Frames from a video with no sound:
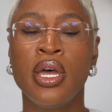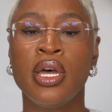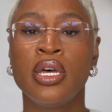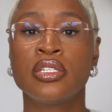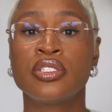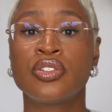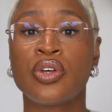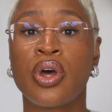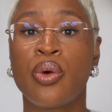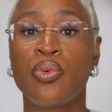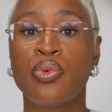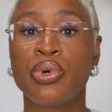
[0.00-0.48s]

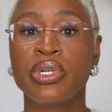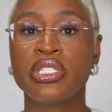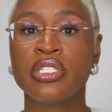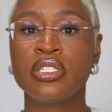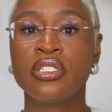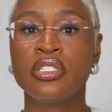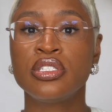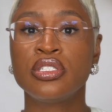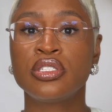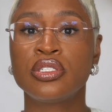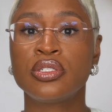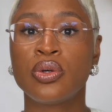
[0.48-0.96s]
So I went
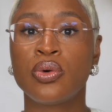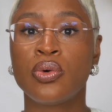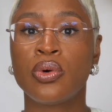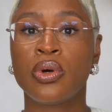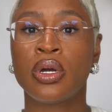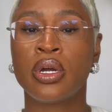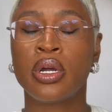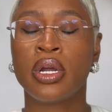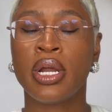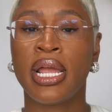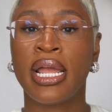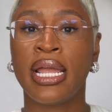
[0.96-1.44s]
to the
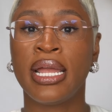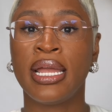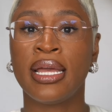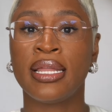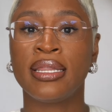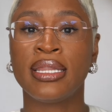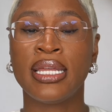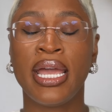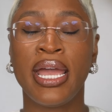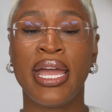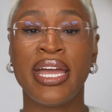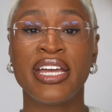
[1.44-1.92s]
store
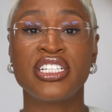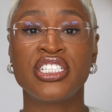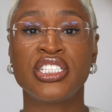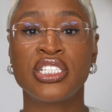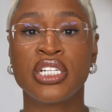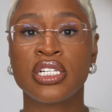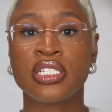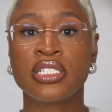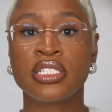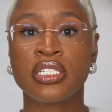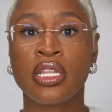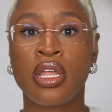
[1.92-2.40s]
and they had
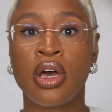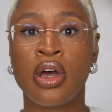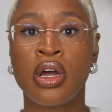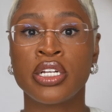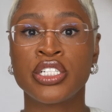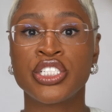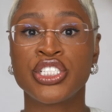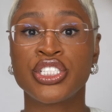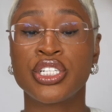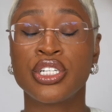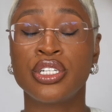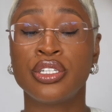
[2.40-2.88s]
just
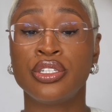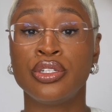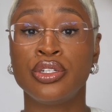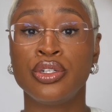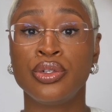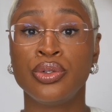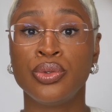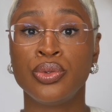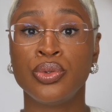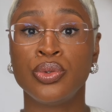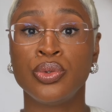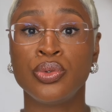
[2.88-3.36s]
launched a
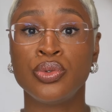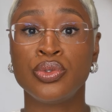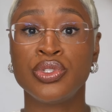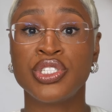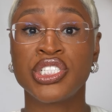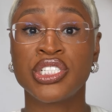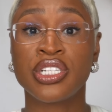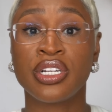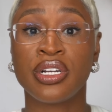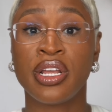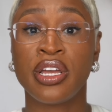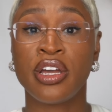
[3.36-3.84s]
new
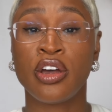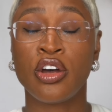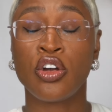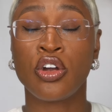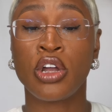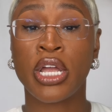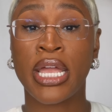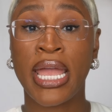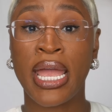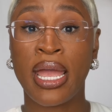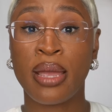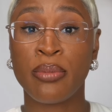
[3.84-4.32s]
Chanel
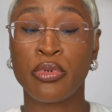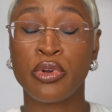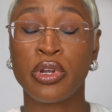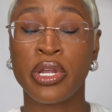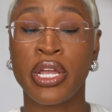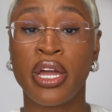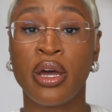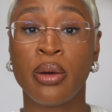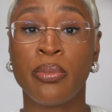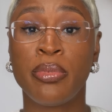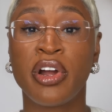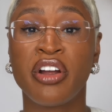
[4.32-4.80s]

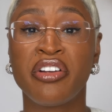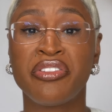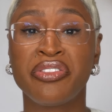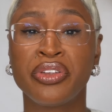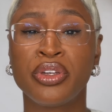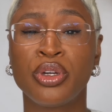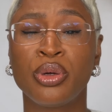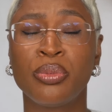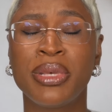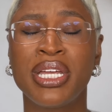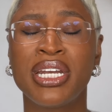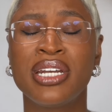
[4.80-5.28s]
Gabrielle
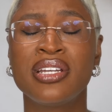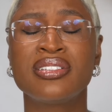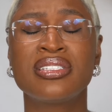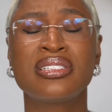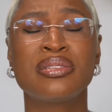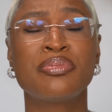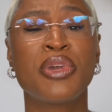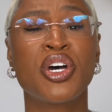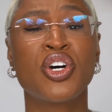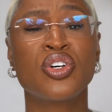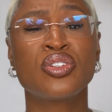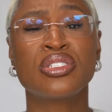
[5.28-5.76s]
perfume and it
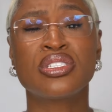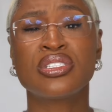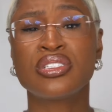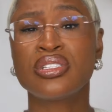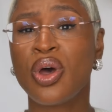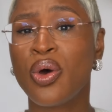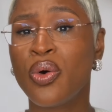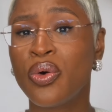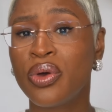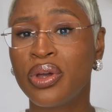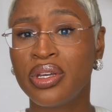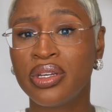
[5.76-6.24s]
smells
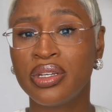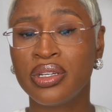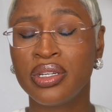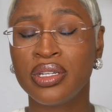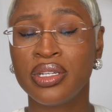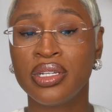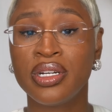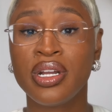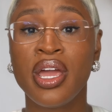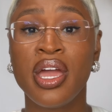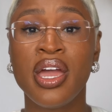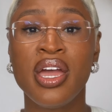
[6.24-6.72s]
so
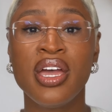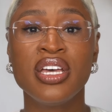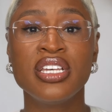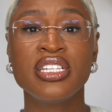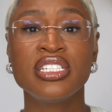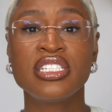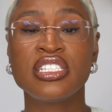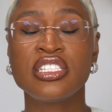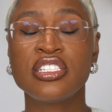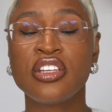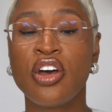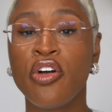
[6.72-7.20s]
good,
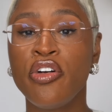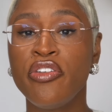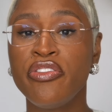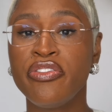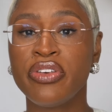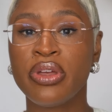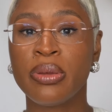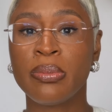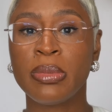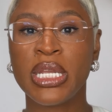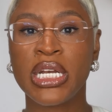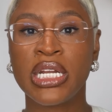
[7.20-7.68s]
so
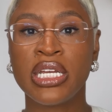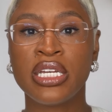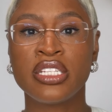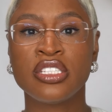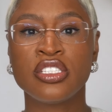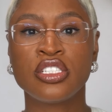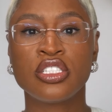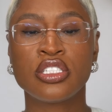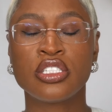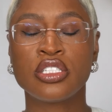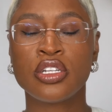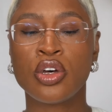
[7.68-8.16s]

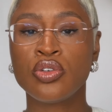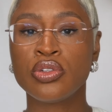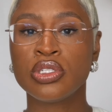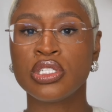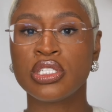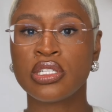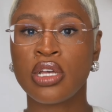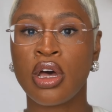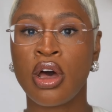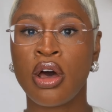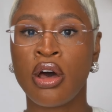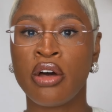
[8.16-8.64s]
feminine, so
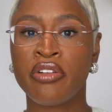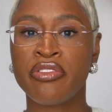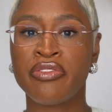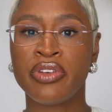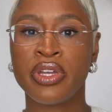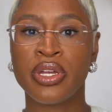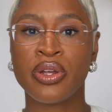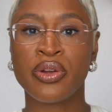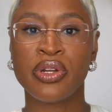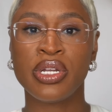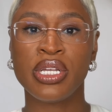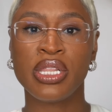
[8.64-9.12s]
soft,
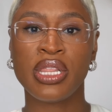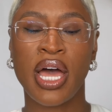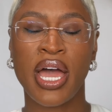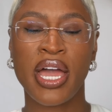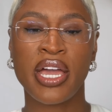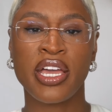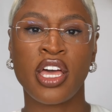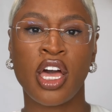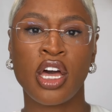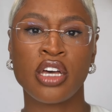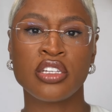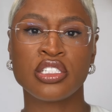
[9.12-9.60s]
very
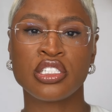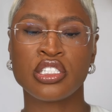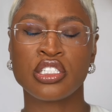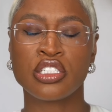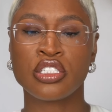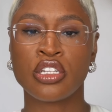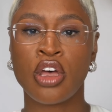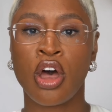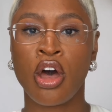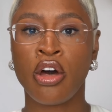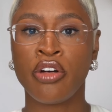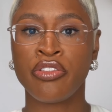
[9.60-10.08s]
like
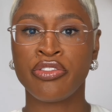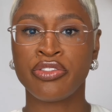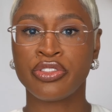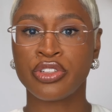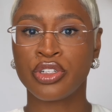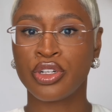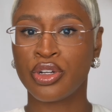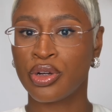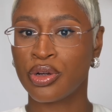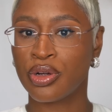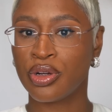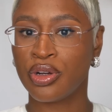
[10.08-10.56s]

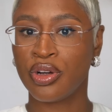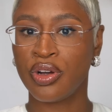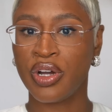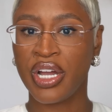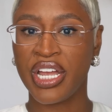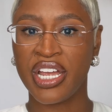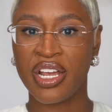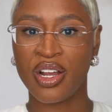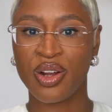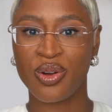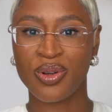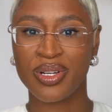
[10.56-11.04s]
soft girl
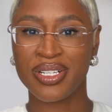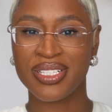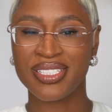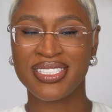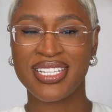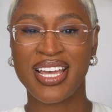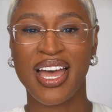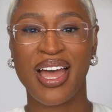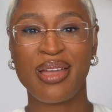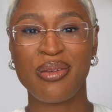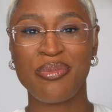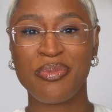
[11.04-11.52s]
era
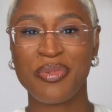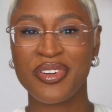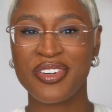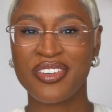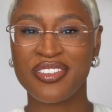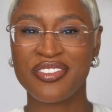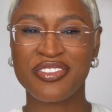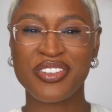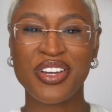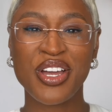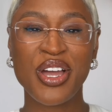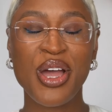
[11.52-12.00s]
type
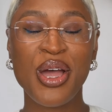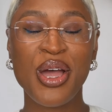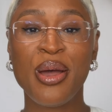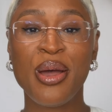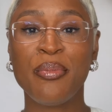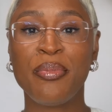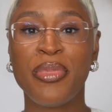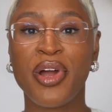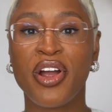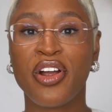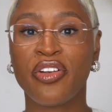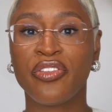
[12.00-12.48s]
of
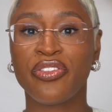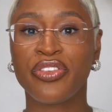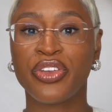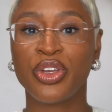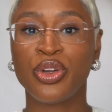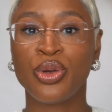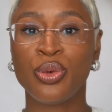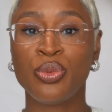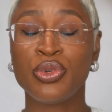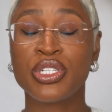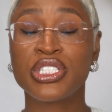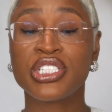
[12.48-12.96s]

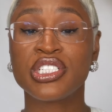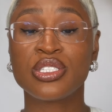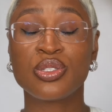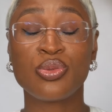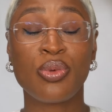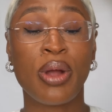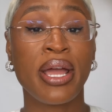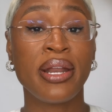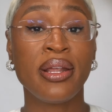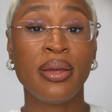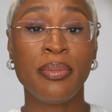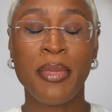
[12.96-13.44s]
perfume, which is
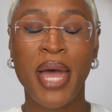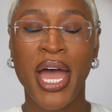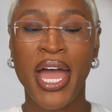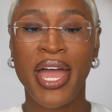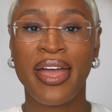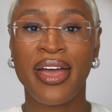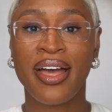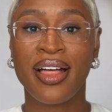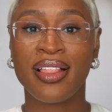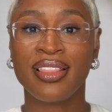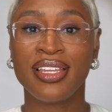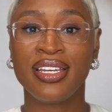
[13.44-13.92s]
right up my
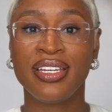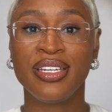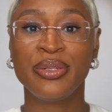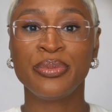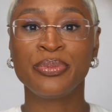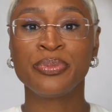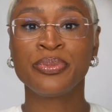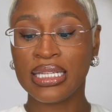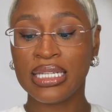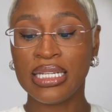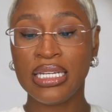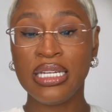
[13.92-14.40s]

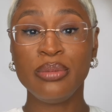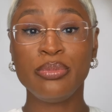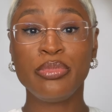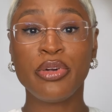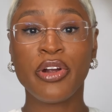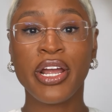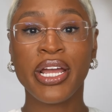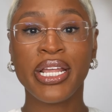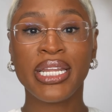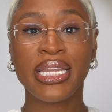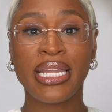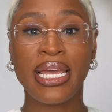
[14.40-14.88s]
alley.
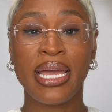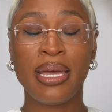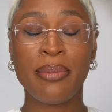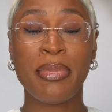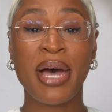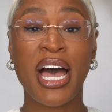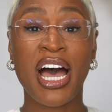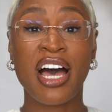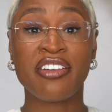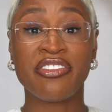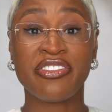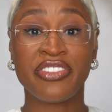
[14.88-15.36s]
Libre Le
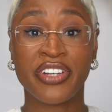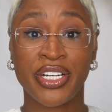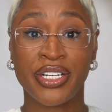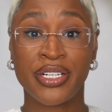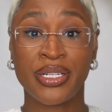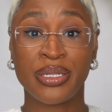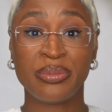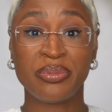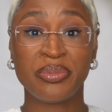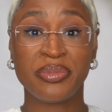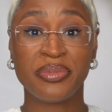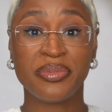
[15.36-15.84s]

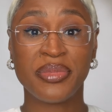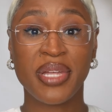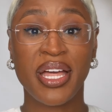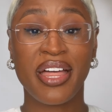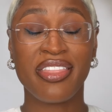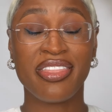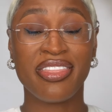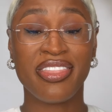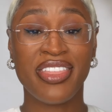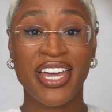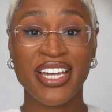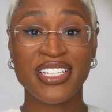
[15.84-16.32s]
Parfum.
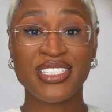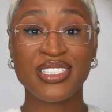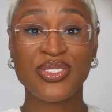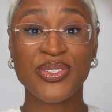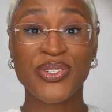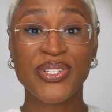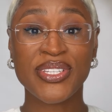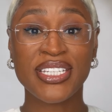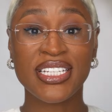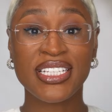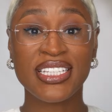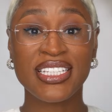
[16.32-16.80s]
That's
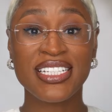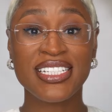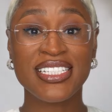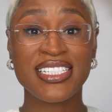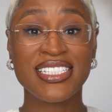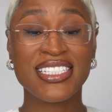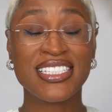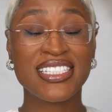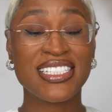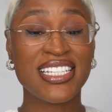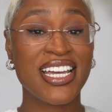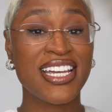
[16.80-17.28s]
on the
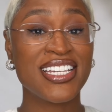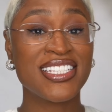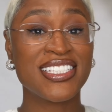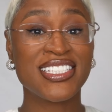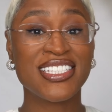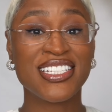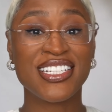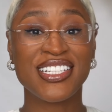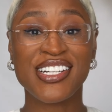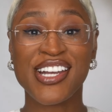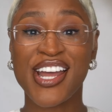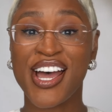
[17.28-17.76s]
list.
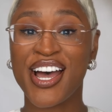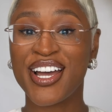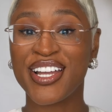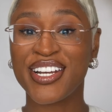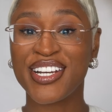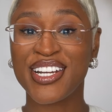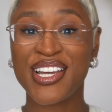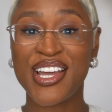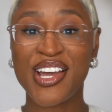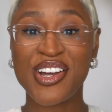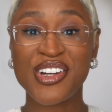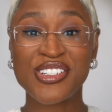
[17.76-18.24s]
That's a
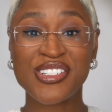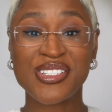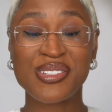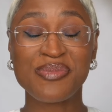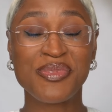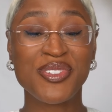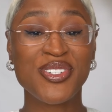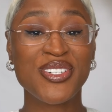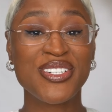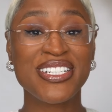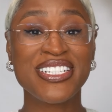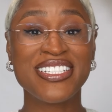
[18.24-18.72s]

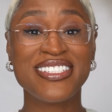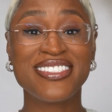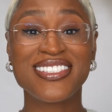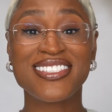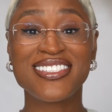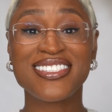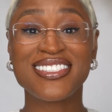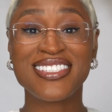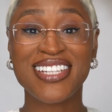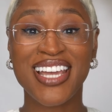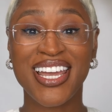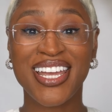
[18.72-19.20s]
non-negotiable. It's
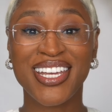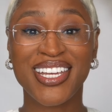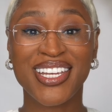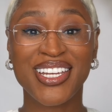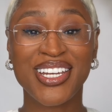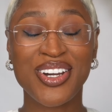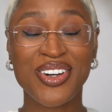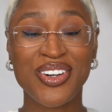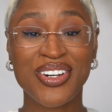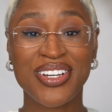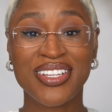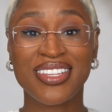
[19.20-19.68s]

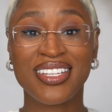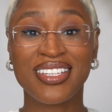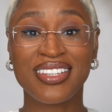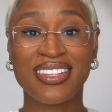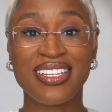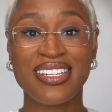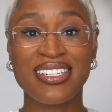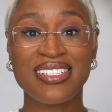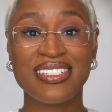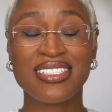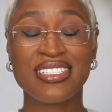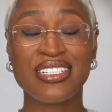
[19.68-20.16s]
staying on the
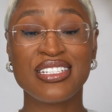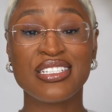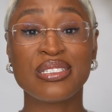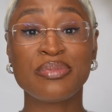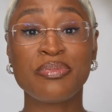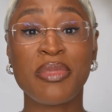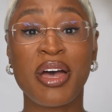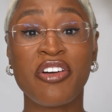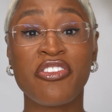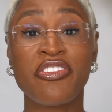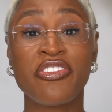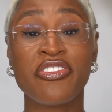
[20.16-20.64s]
list.
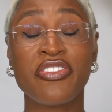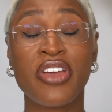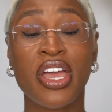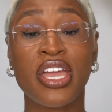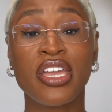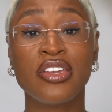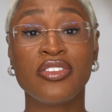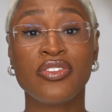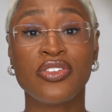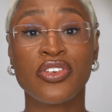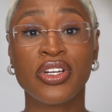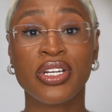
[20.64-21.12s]
It's my
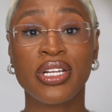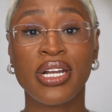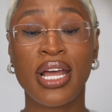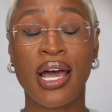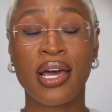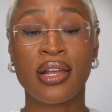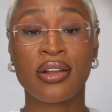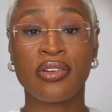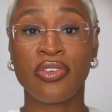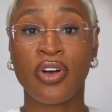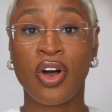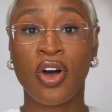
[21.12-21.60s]
favorite
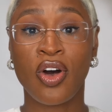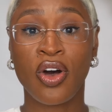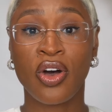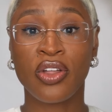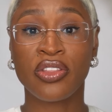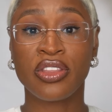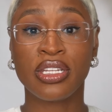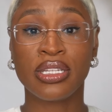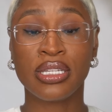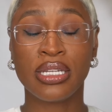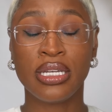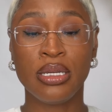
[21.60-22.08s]
out of
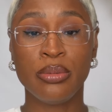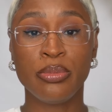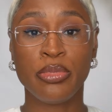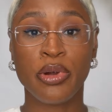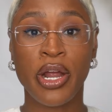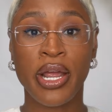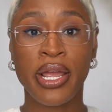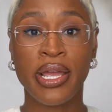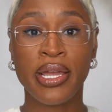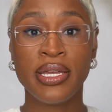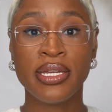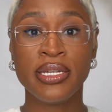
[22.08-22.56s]
all the
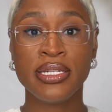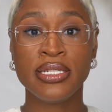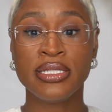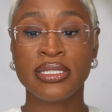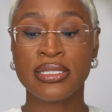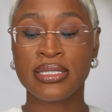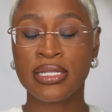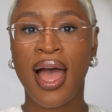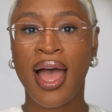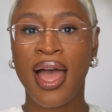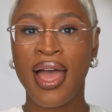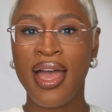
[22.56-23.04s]

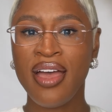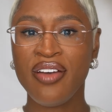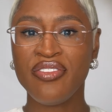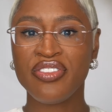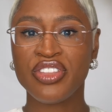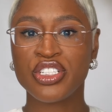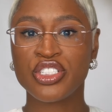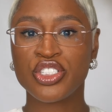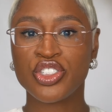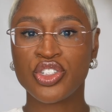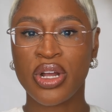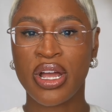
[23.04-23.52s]
Libres. I
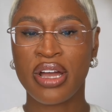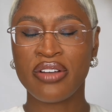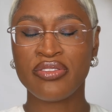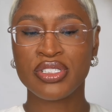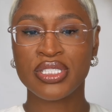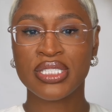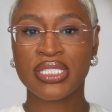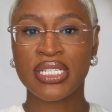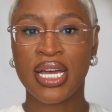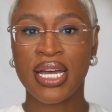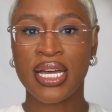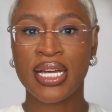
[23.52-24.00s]
have the
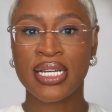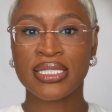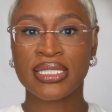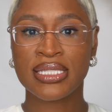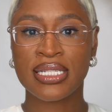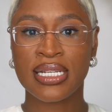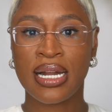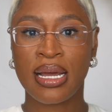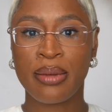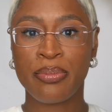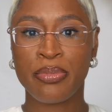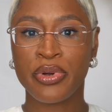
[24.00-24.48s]
travel size
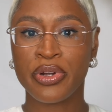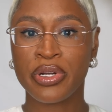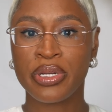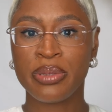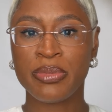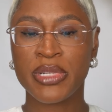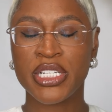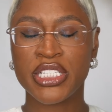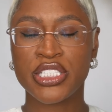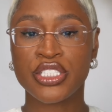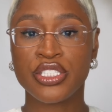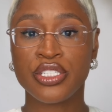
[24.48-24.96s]
that I pretty
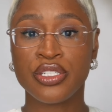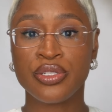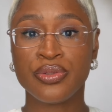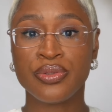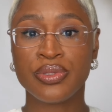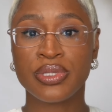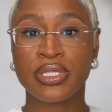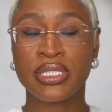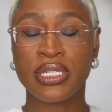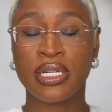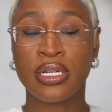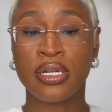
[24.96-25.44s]
much
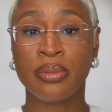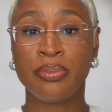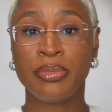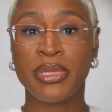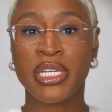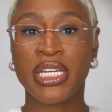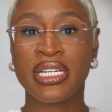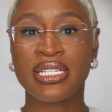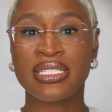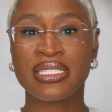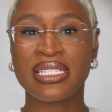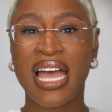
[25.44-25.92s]
used up
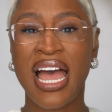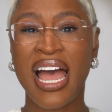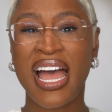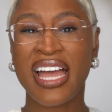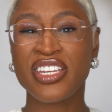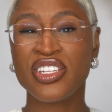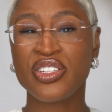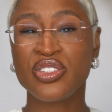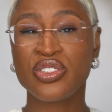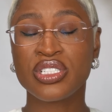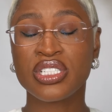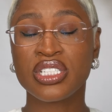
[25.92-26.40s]
because I
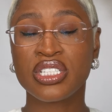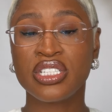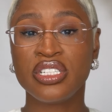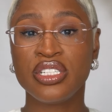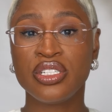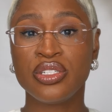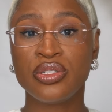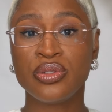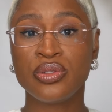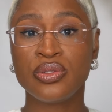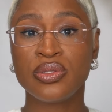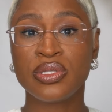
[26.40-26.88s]
usually
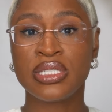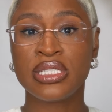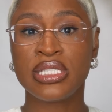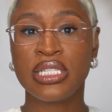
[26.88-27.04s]
use